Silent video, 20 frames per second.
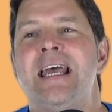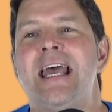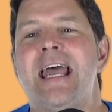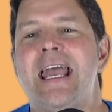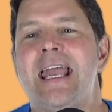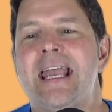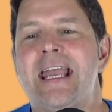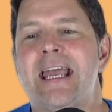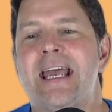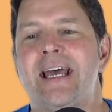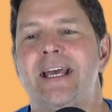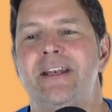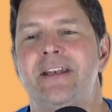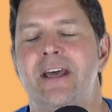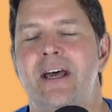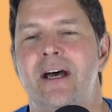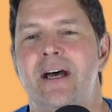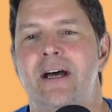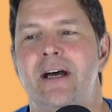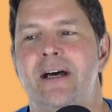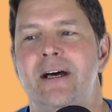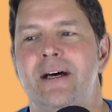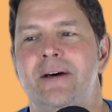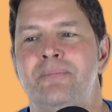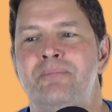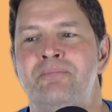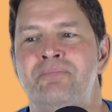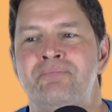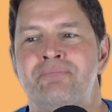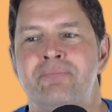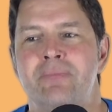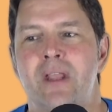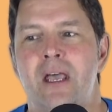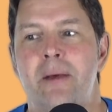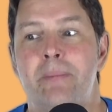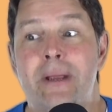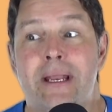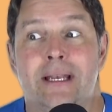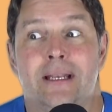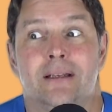And,
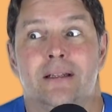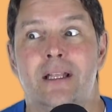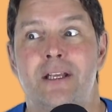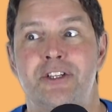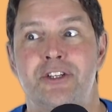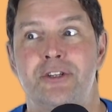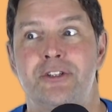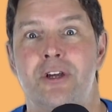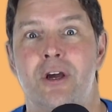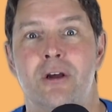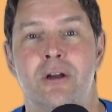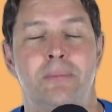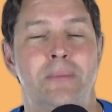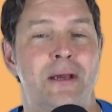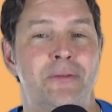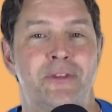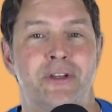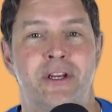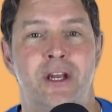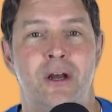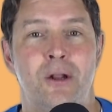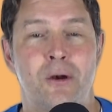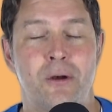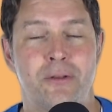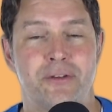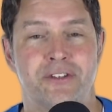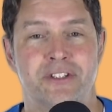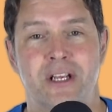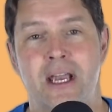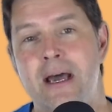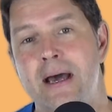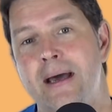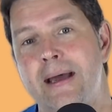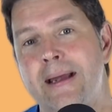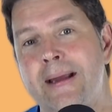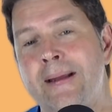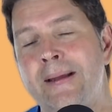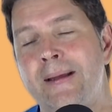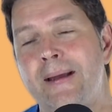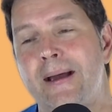unless you're talking about the color of the sky,